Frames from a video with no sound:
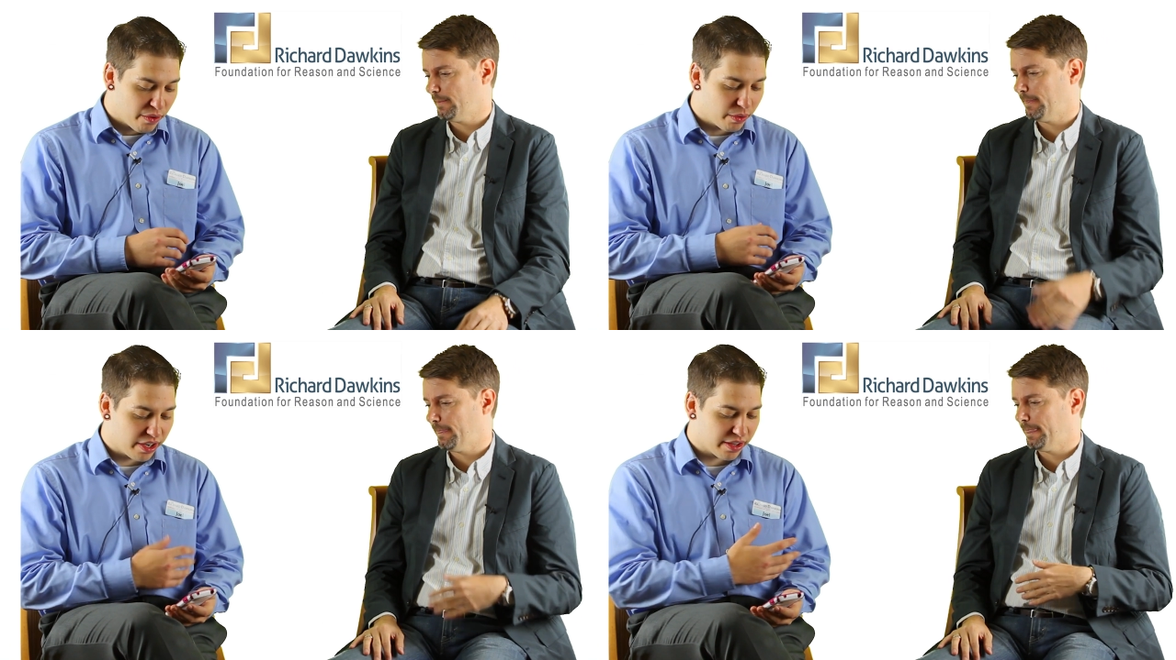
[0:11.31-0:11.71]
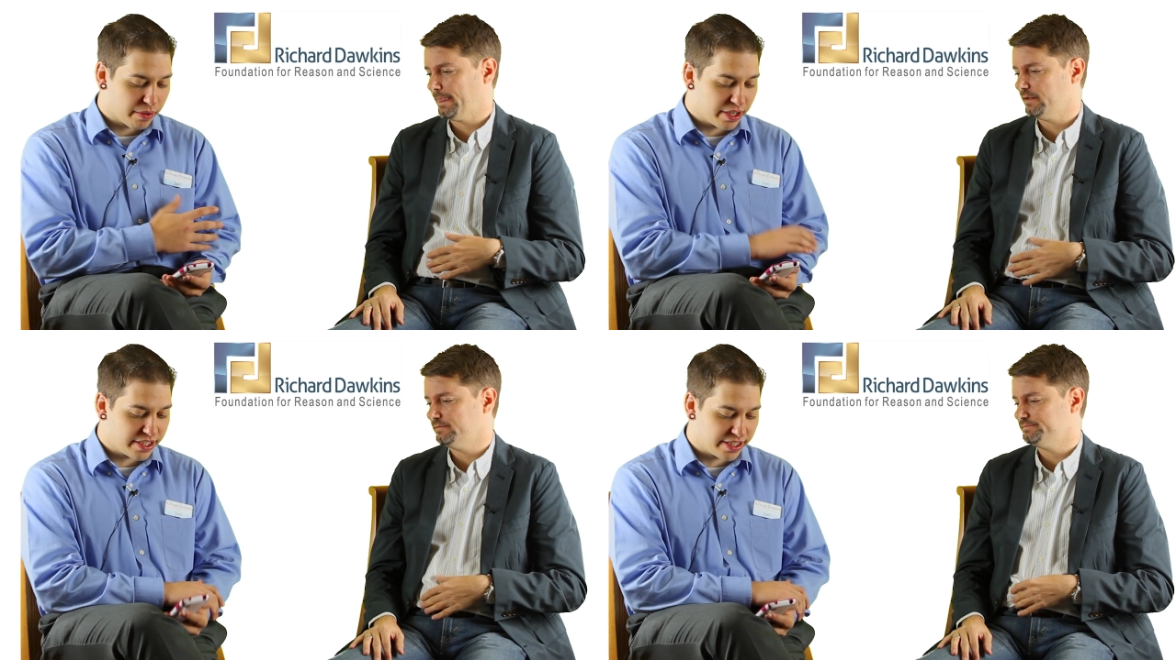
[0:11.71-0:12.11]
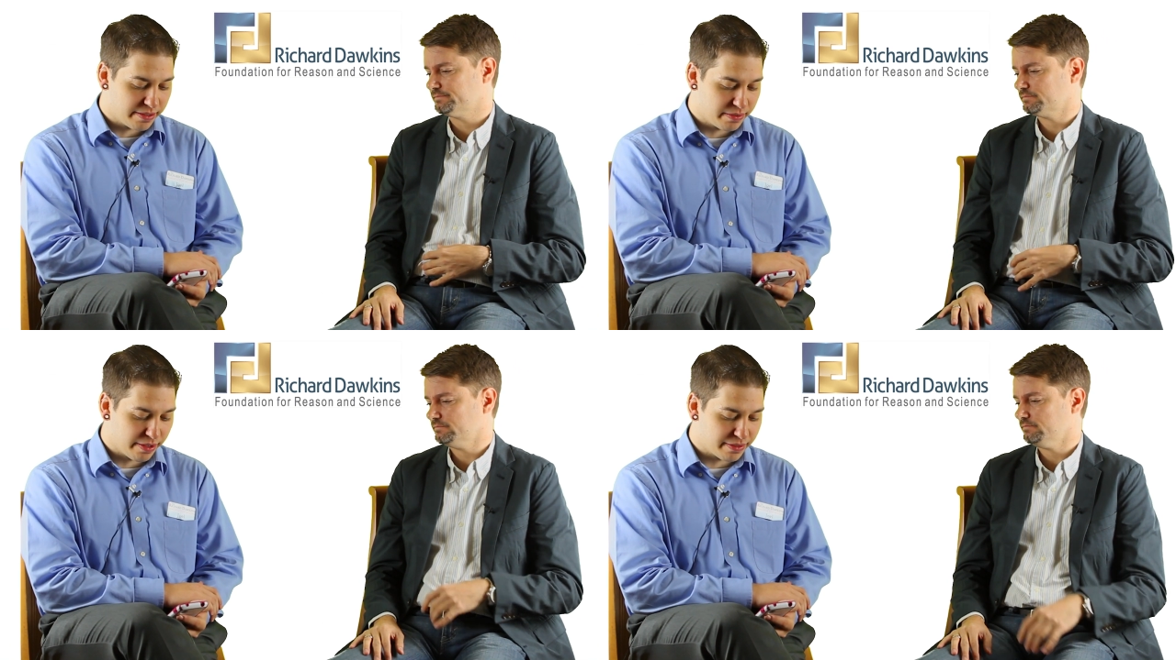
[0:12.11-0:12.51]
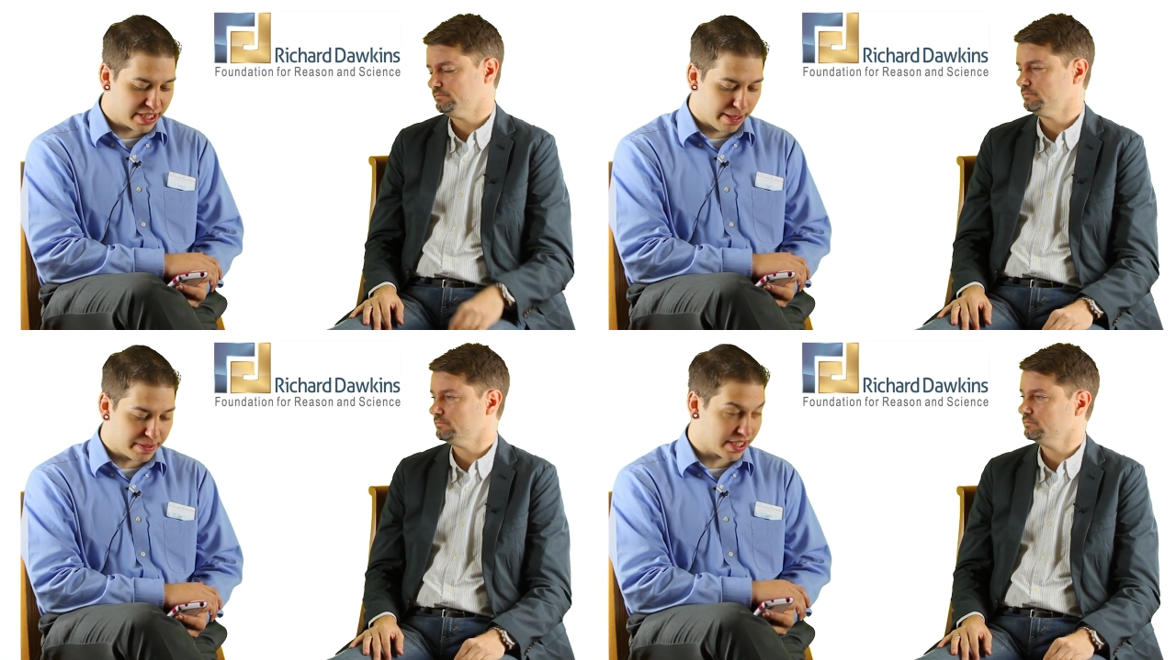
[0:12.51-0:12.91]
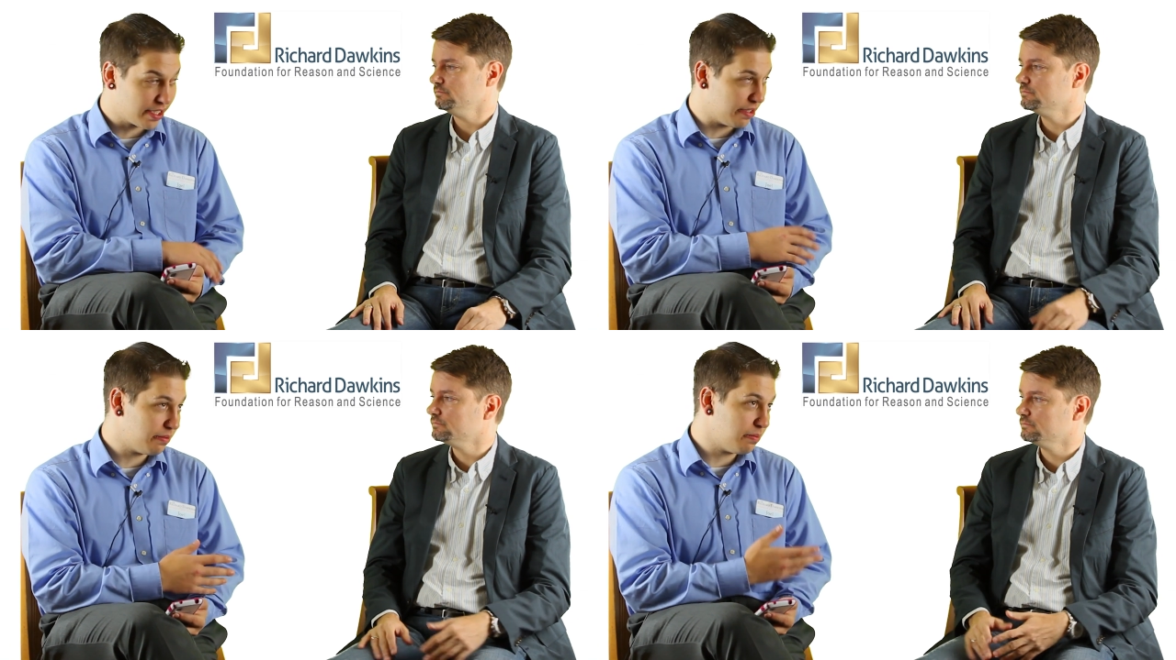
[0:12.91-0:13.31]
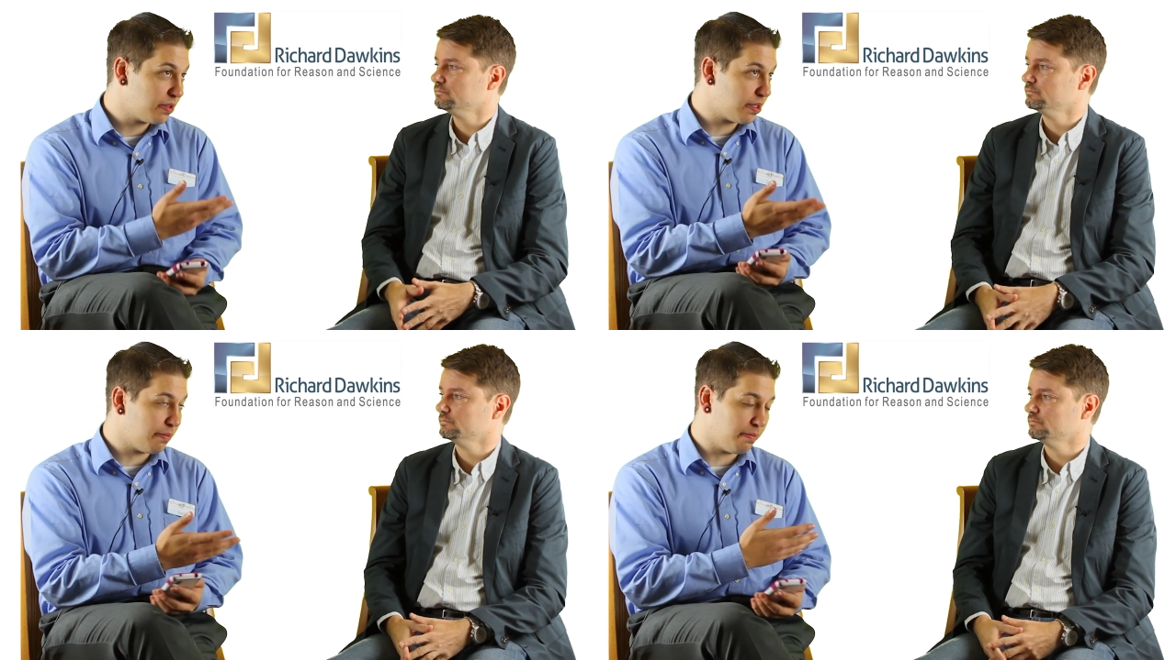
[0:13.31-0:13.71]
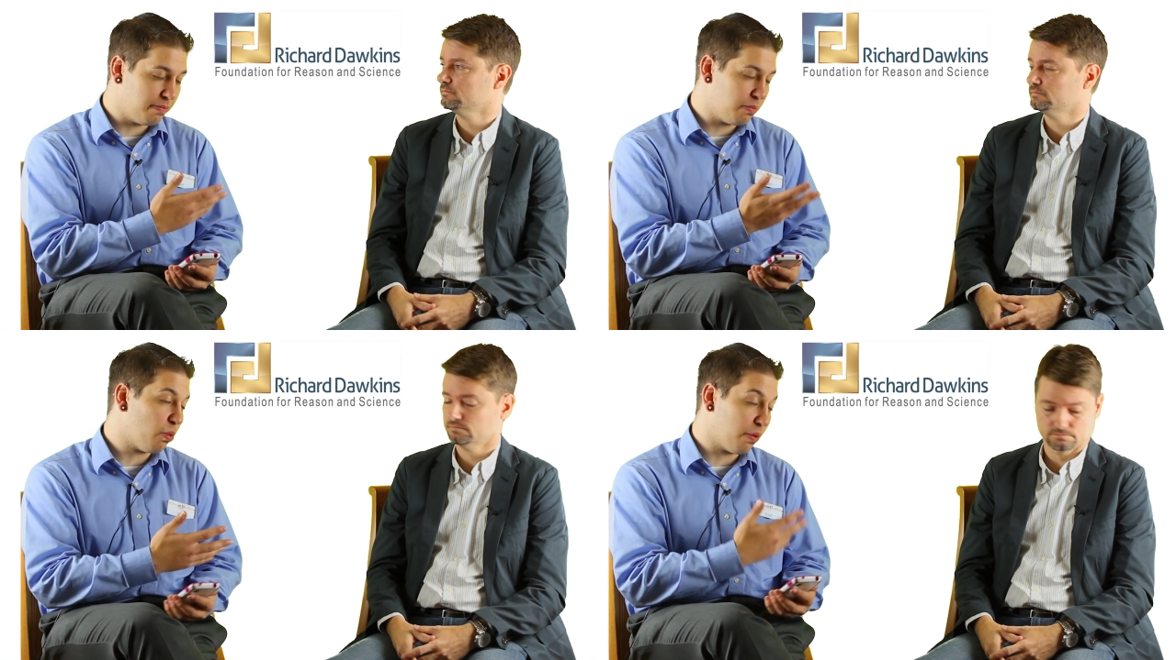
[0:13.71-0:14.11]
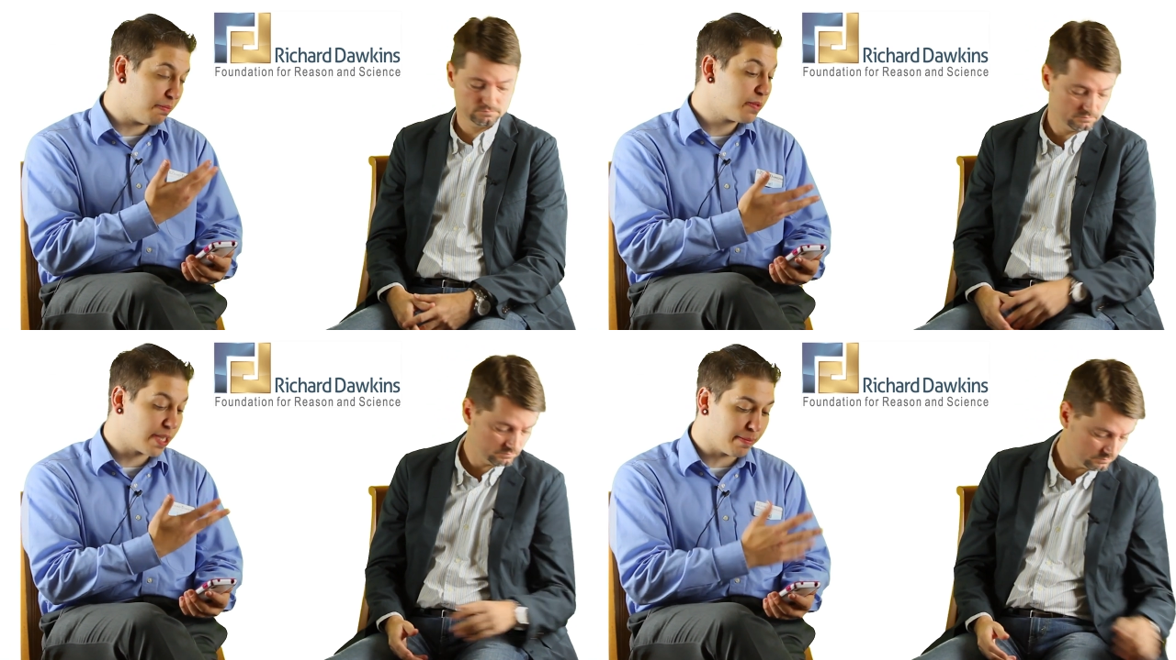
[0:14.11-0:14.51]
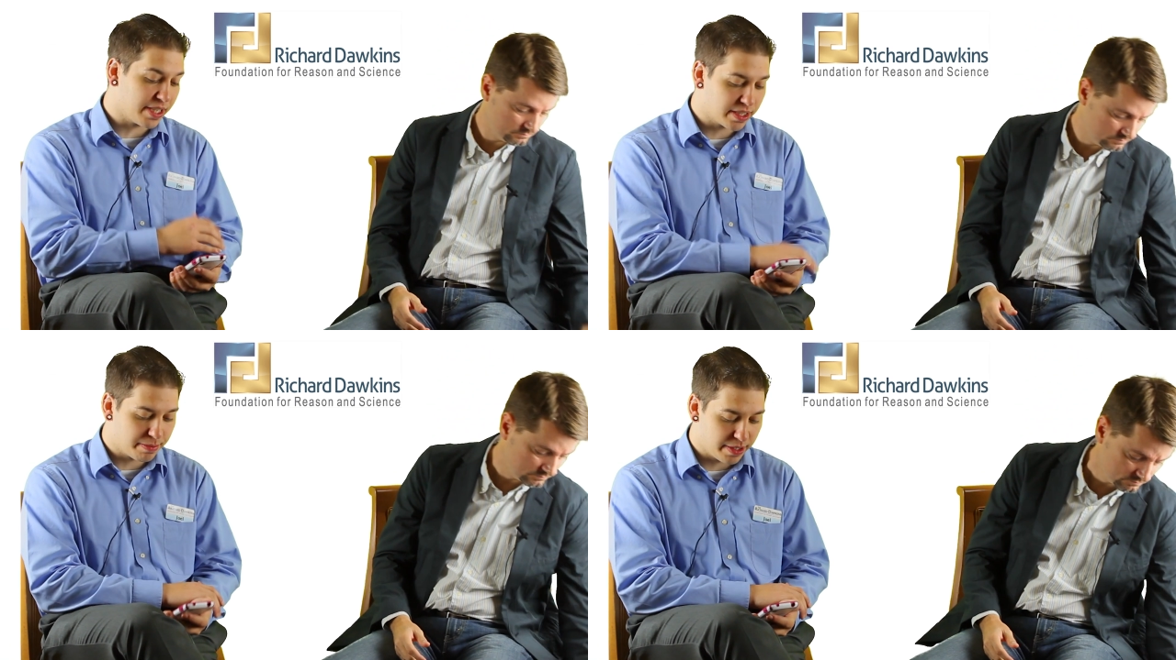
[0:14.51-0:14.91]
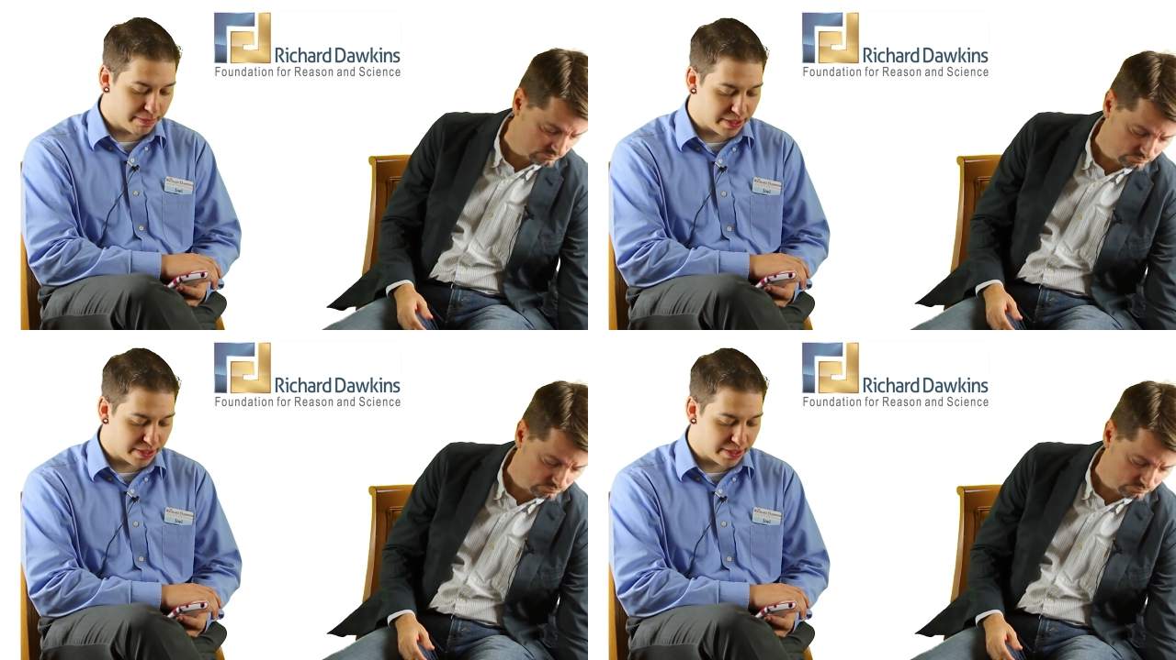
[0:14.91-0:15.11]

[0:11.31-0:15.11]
Speaker 1: one of the criticisms of skeptics and well, skeptics in